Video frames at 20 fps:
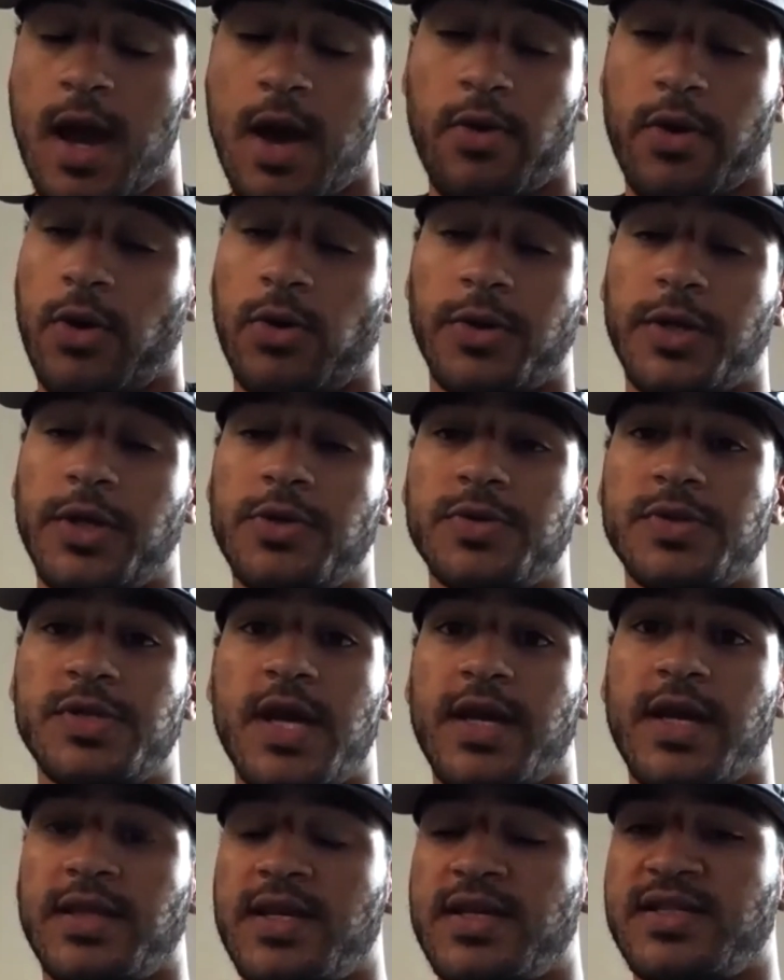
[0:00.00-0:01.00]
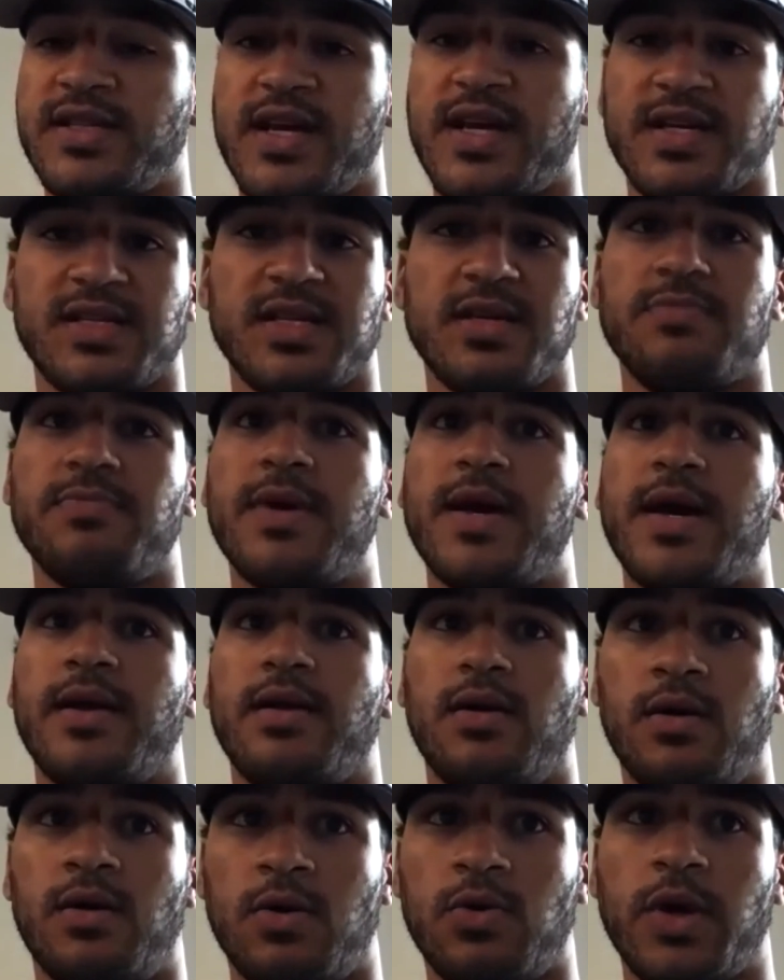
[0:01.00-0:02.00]
only use the exact same bat
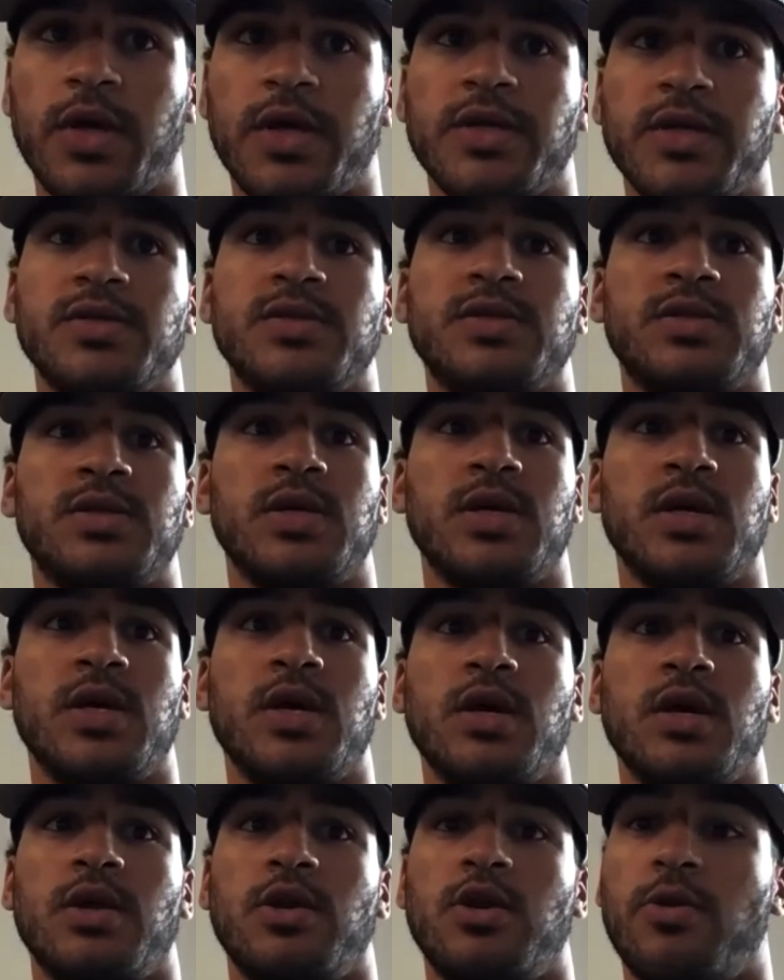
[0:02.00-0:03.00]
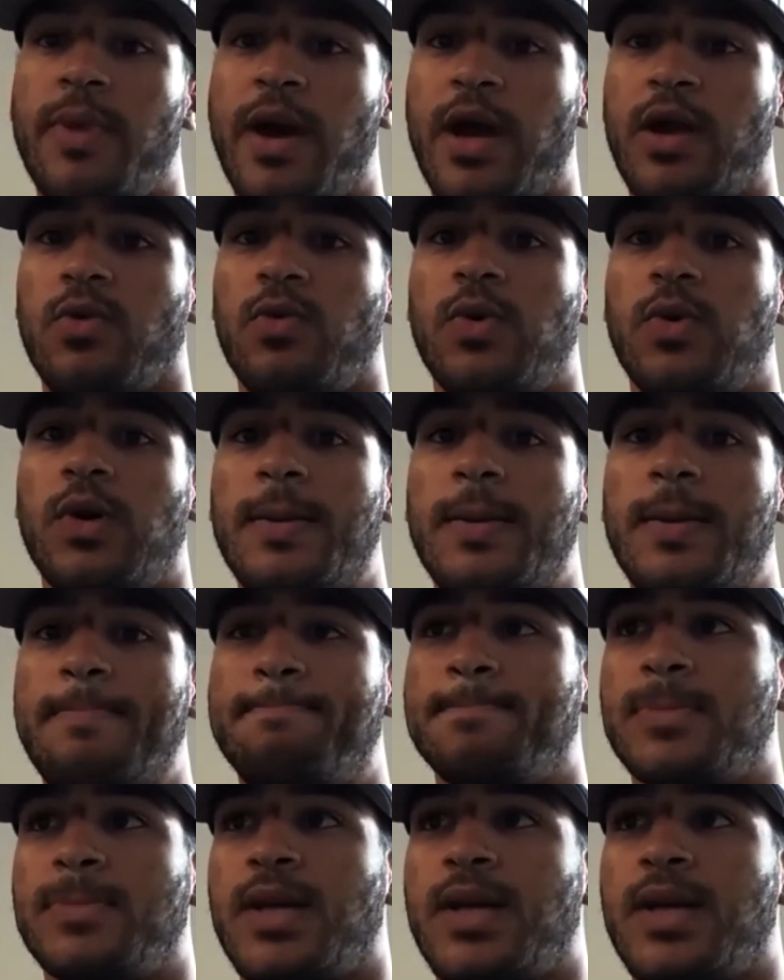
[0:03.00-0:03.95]
always, no matter what.